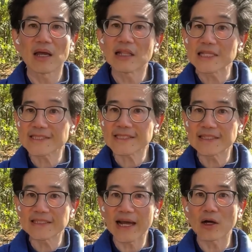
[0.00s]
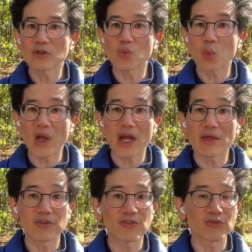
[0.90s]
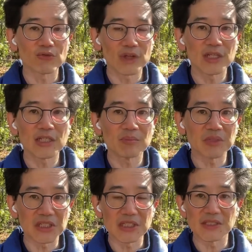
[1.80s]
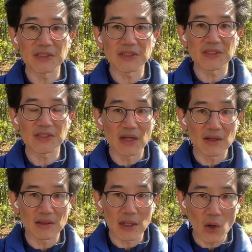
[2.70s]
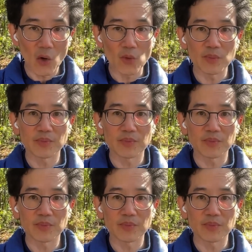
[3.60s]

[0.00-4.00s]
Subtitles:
Let's turn now to where this really begins, the home.